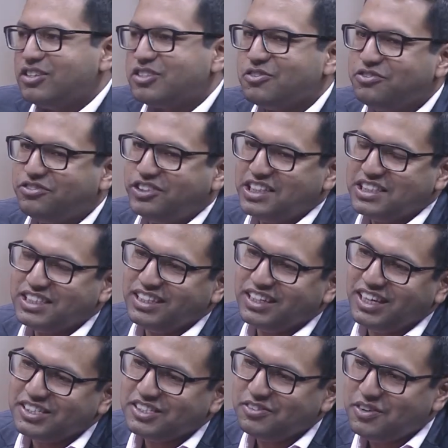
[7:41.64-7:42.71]
So first, in
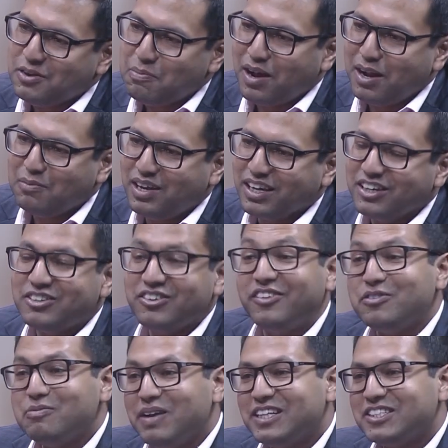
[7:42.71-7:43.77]
case of Nepal market, you have
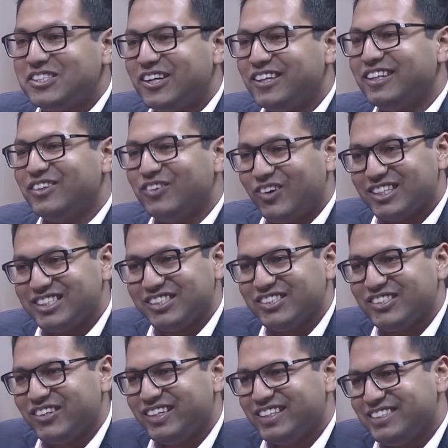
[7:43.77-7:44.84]
to make sure that the watch
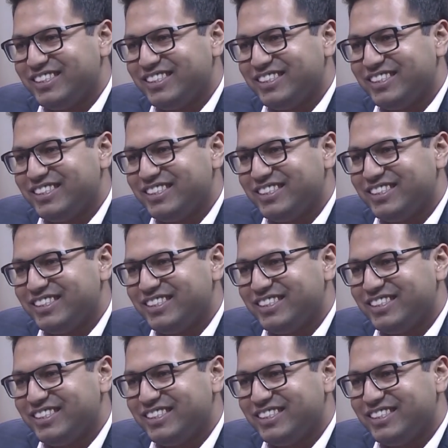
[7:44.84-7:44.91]
is original.